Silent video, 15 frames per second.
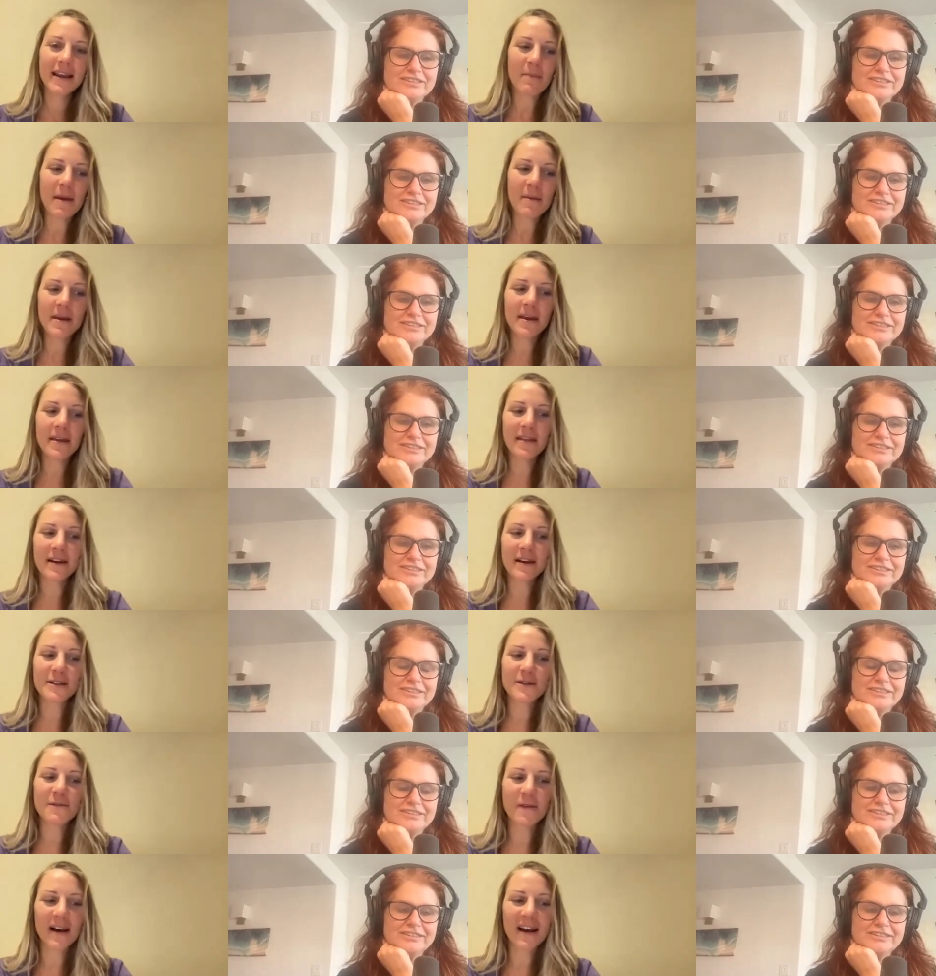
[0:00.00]
Speaker 1: Maybe
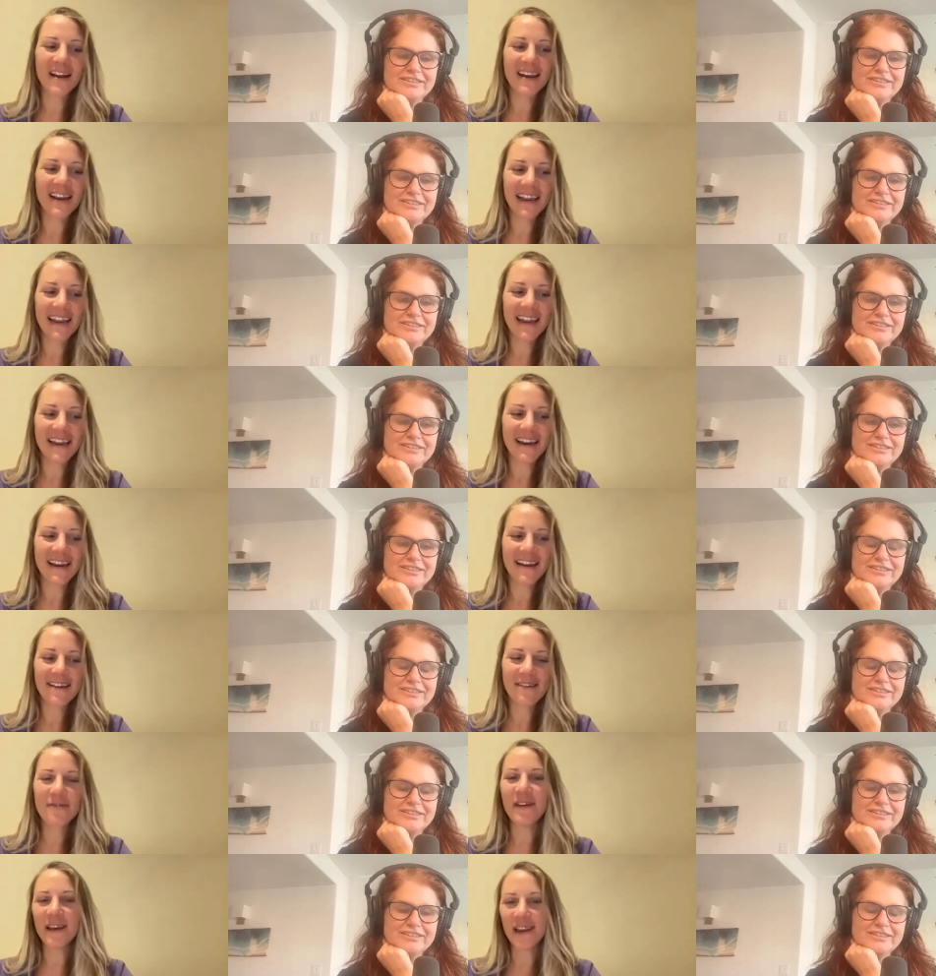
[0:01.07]
there's fun in
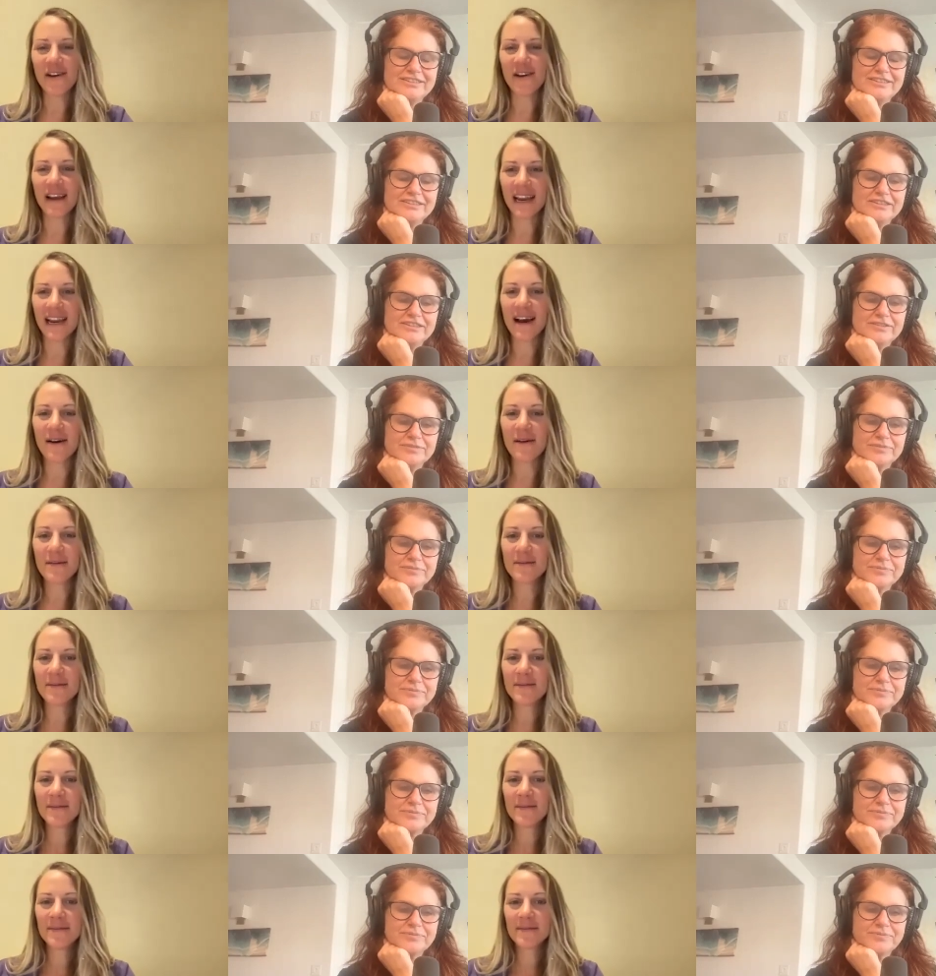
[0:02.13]
figuring it out.
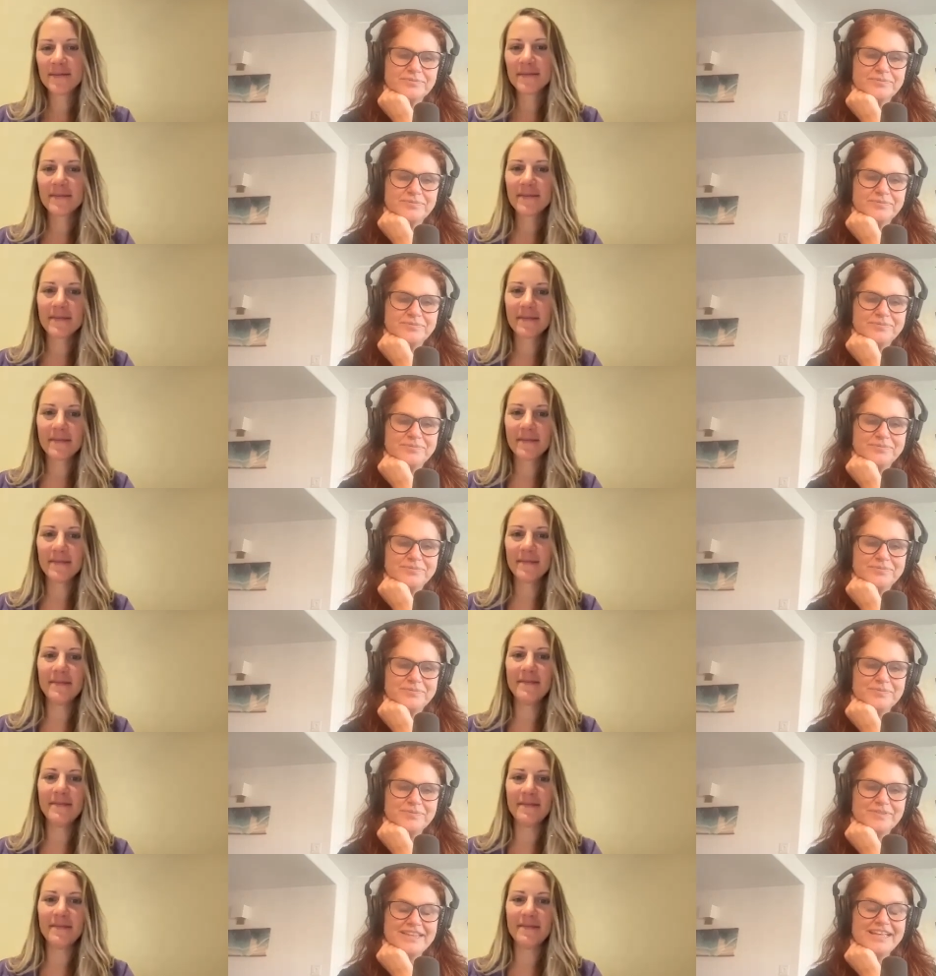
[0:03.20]
Speaker 2: Mhm
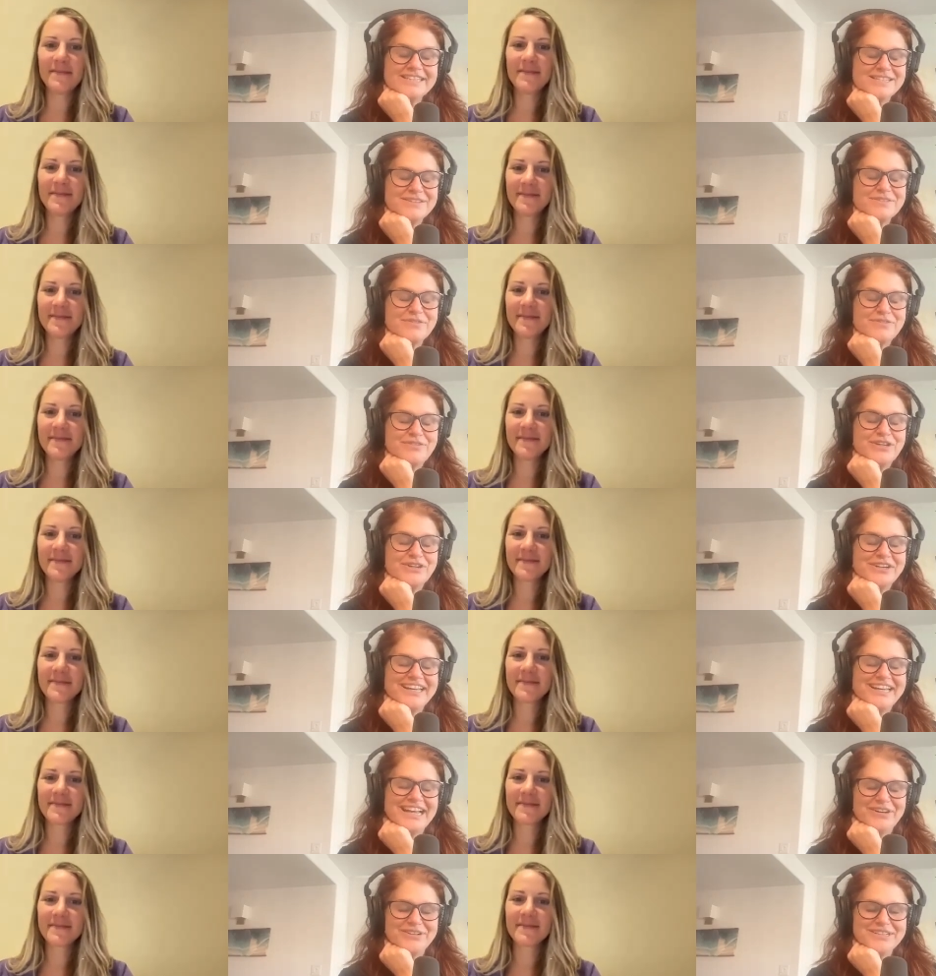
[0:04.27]
that's the figuring
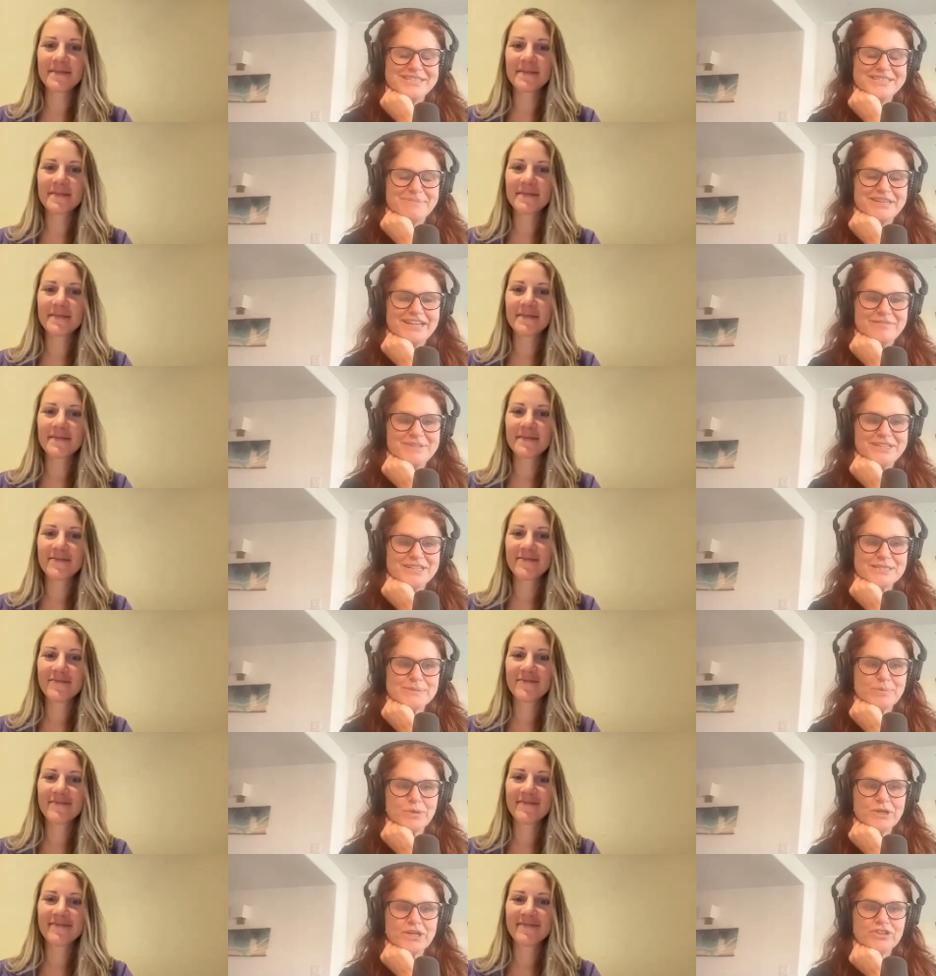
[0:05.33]
it out is something I've been
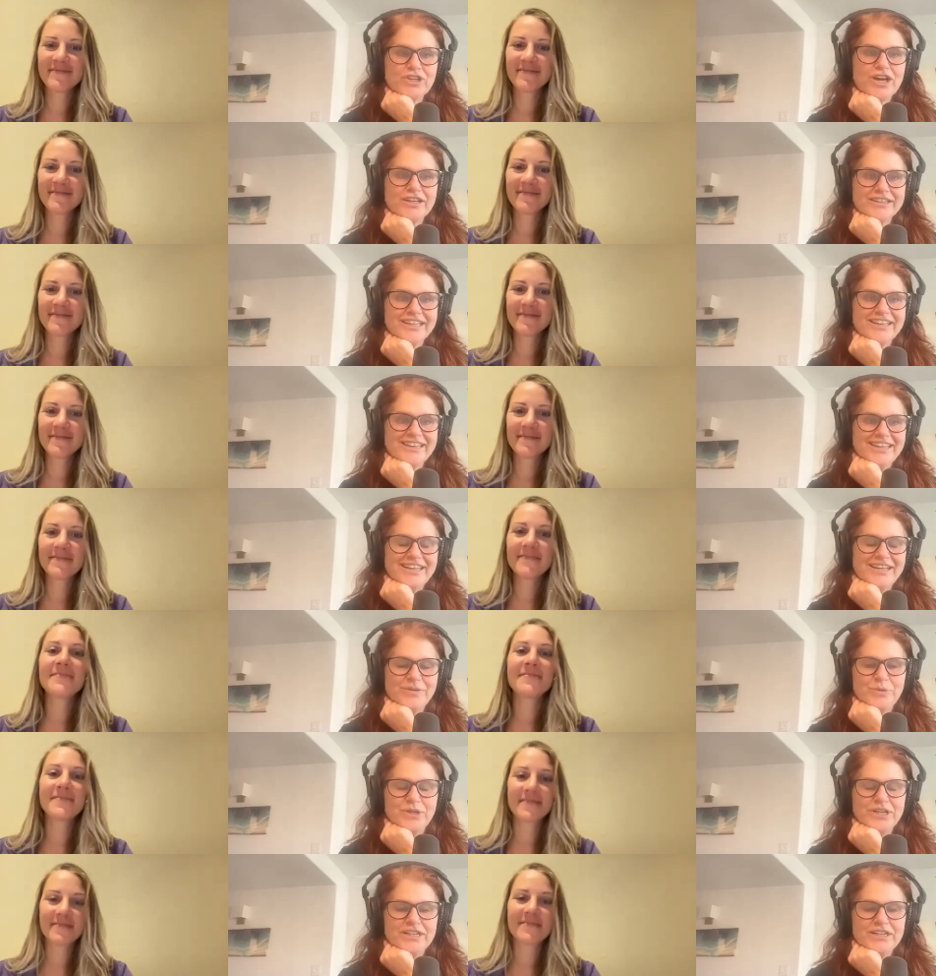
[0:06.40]
exploring a lot lately,
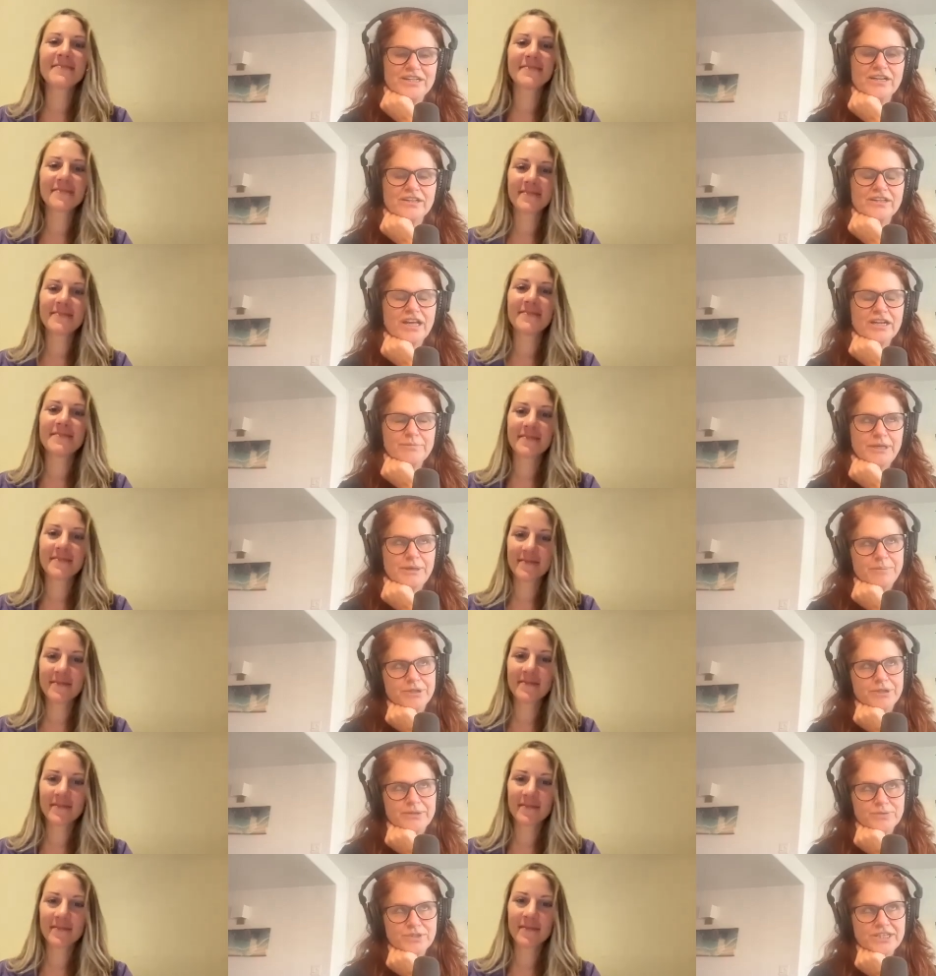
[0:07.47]
where a lot of people
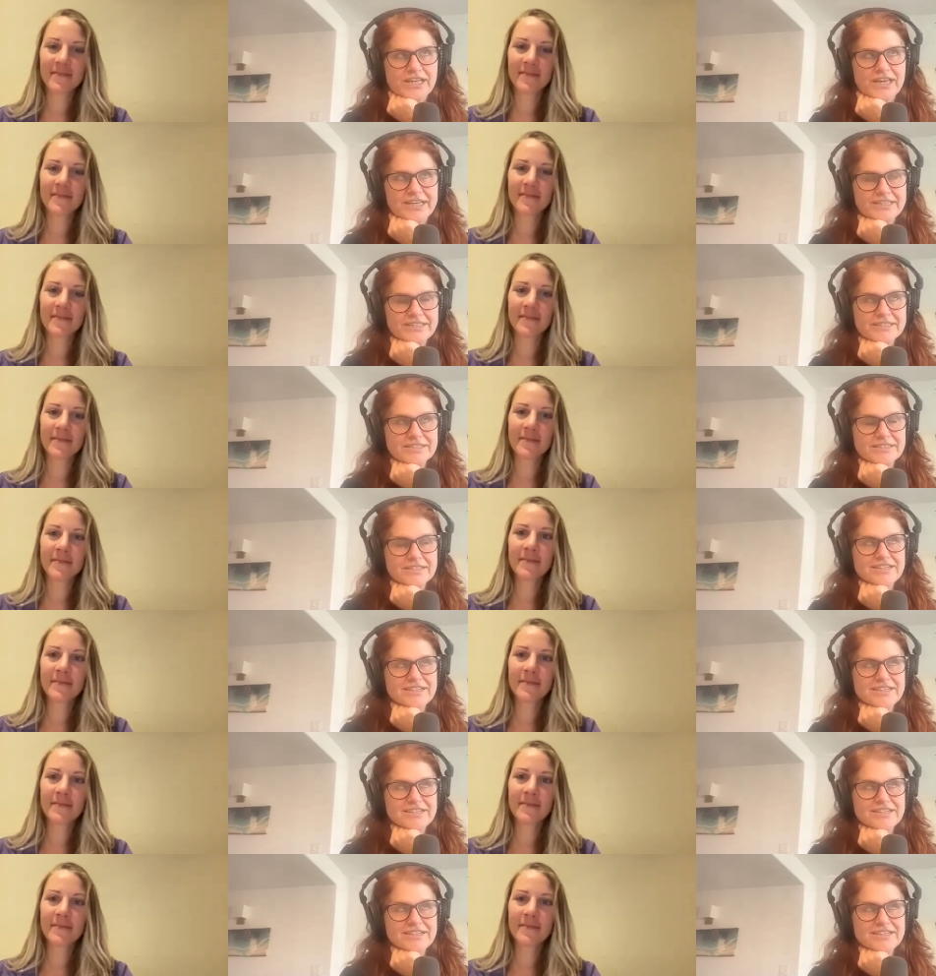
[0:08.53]
I realized